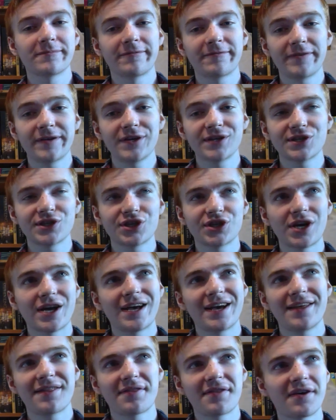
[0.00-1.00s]
Fish.
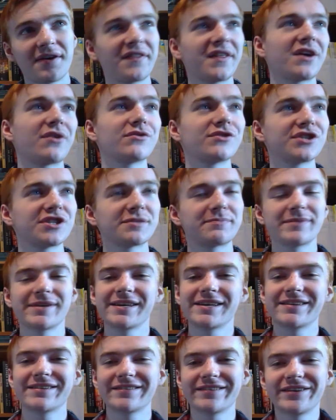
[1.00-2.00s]
I thought that would just be,
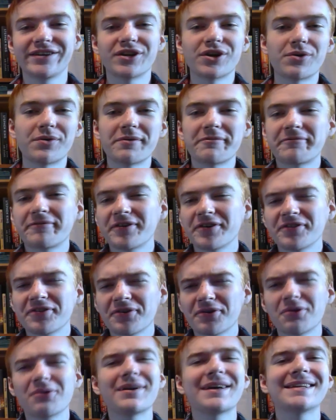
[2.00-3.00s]
you know, a fun
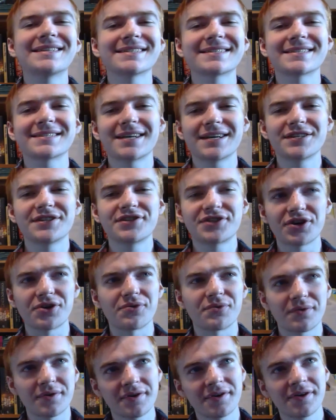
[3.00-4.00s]
little inside
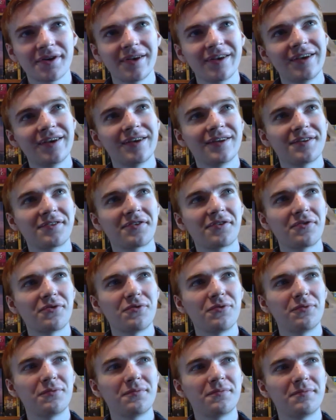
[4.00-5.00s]
joke
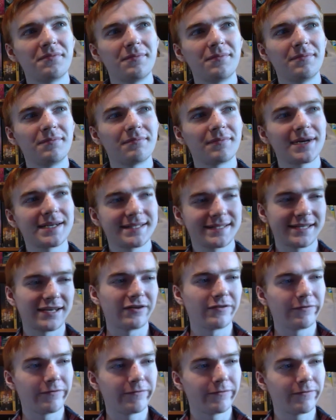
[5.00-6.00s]
to
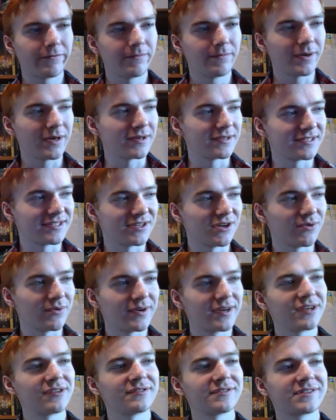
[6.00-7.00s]
myself, because no
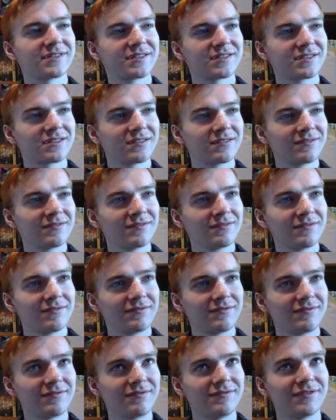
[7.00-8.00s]
one else
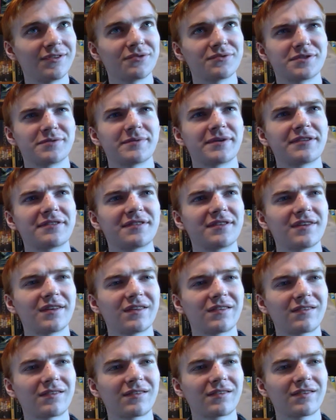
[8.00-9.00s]
knows about
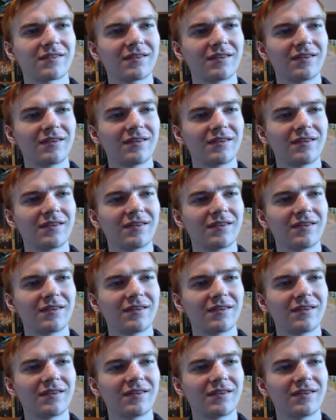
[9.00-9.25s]
this.